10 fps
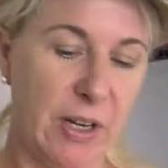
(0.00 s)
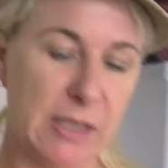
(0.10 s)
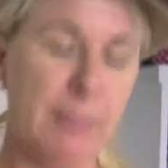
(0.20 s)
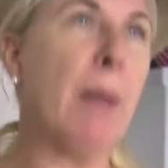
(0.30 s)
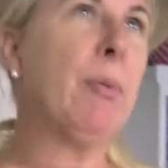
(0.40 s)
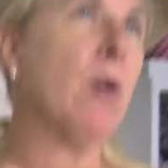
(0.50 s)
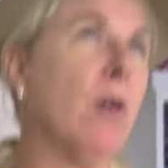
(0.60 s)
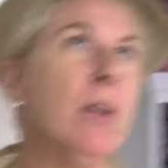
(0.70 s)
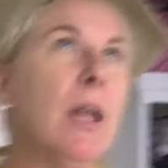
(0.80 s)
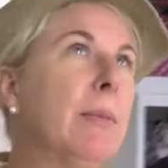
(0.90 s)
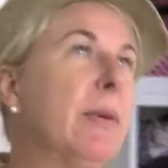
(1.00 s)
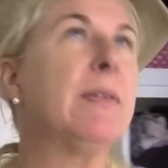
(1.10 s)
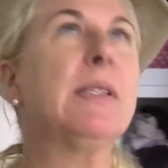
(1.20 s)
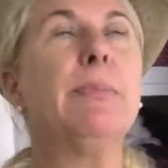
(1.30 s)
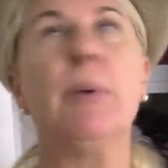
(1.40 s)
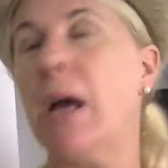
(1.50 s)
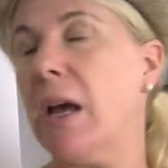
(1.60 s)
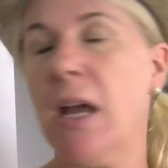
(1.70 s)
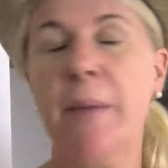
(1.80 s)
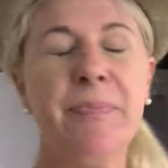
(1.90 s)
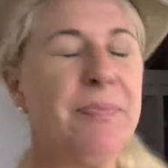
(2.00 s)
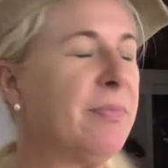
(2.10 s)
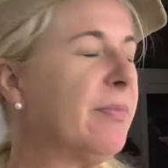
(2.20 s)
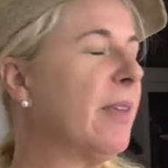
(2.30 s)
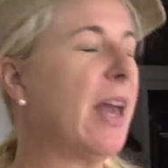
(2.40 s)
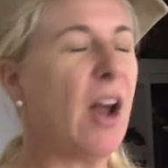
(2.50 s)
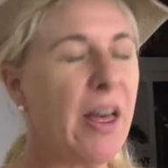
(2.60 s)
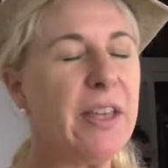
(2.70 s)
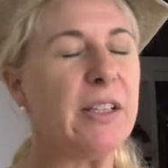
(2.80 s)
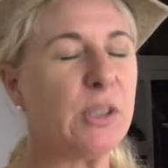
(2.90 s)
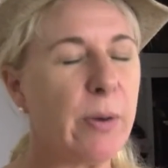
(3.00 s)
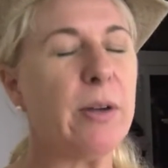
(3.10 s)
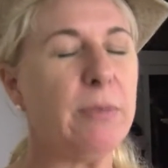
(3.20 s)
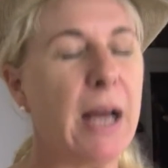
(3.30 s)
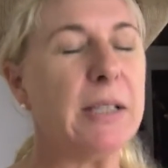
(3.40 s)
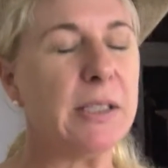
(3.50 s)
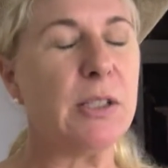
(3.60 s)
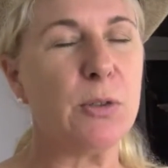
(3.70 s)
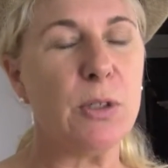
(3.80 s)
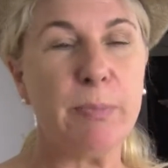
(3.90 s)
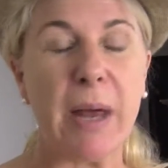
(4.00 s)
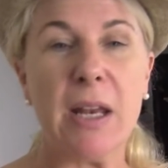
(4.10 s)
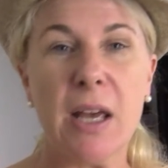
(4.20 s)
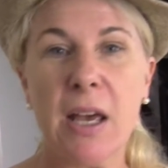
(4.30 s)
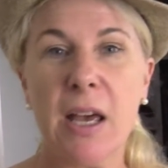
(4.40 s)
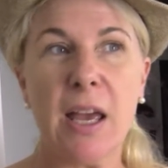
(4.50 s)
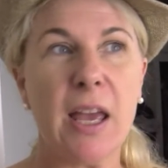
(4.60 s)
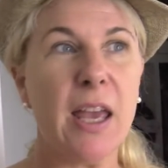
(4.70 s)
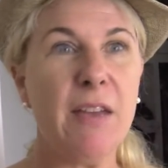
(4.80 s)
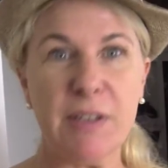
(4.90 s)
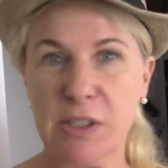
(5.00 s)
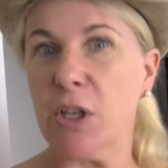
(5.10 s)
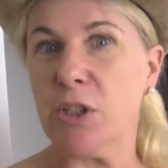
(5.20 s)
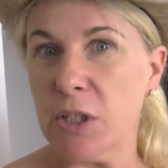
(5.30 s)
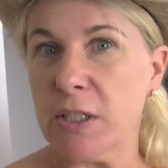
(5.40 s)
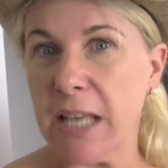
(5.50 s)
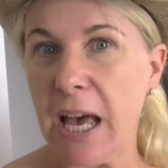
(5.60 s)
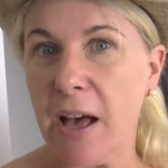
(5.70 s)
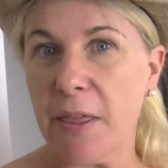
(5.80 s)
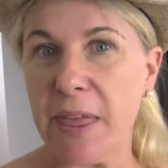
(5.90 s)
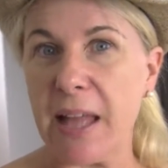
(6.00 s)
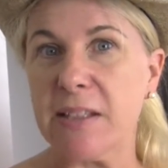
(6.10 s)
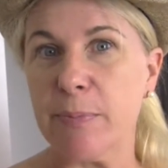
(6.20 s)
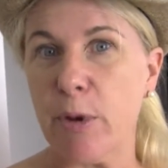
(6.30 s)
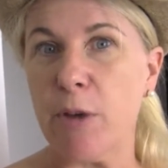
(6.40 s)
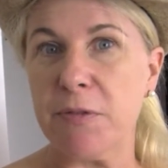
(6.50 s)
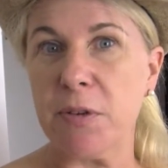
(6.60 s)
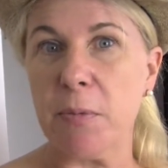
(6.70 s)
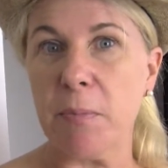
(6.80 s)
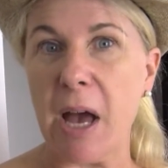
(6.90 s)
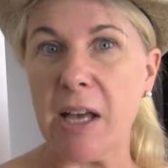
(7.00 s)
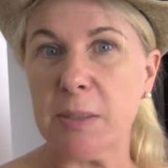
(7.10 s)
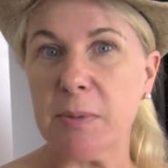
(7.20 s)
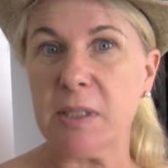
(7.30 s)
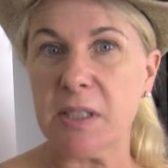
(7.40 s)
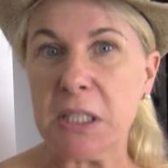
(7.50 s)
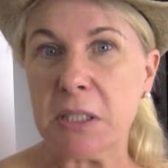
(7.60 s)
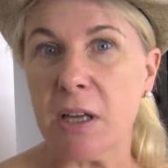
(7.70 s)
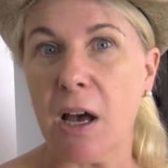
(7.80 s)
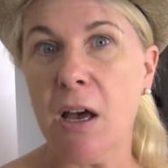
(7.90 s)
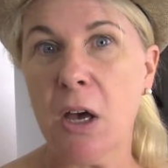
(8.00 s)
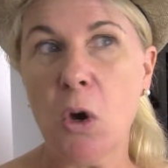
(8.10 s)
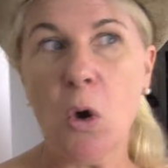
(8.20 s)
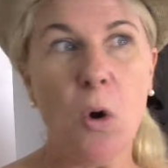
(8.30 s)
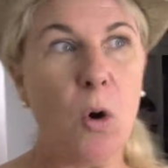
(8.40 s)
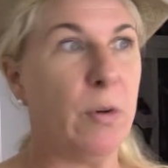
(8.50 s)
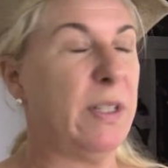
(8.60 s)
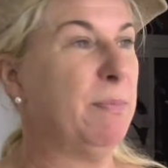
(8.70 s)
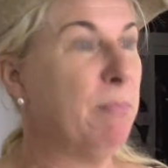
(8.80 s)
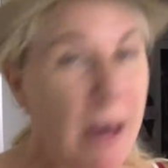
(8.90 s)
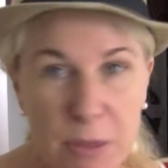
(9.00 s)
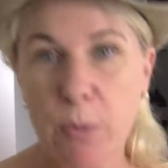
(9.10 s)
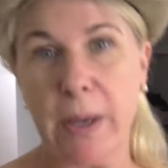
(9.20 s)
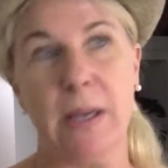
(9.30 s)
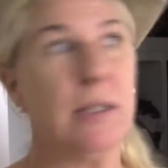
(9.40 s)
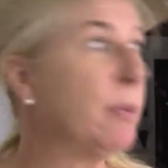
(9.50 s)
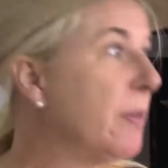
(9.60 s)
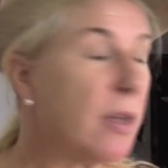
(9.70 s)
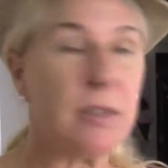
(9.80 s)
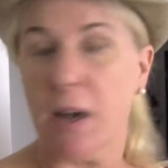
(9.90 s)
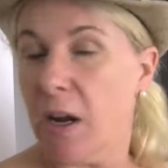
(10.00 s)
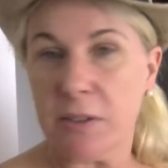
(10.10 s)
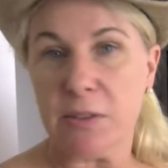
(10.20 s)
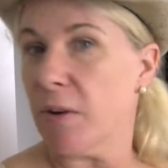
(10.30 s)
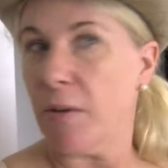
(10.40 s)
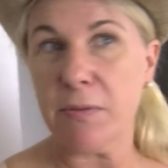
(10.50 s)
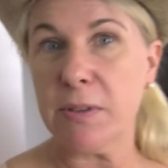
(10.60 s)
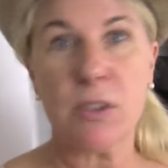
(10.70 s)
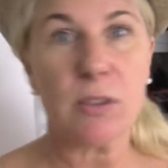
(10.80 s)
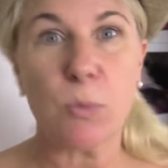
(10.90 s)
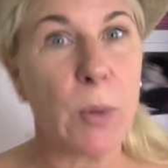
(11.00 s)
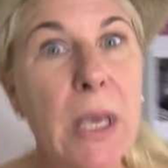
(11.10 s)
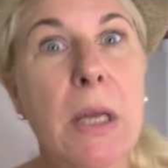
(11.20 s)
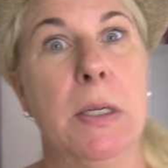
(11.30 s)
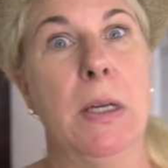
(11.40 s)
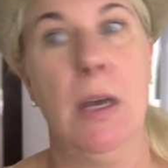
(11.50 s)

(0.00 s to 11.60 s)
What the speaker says: nice smell, I put it on, like a little bit of a spray, and I think it's quite arousing and good. But if it so turns out that's the perfume my husband's sister or his mother wears, when those lights are off, it's just weird.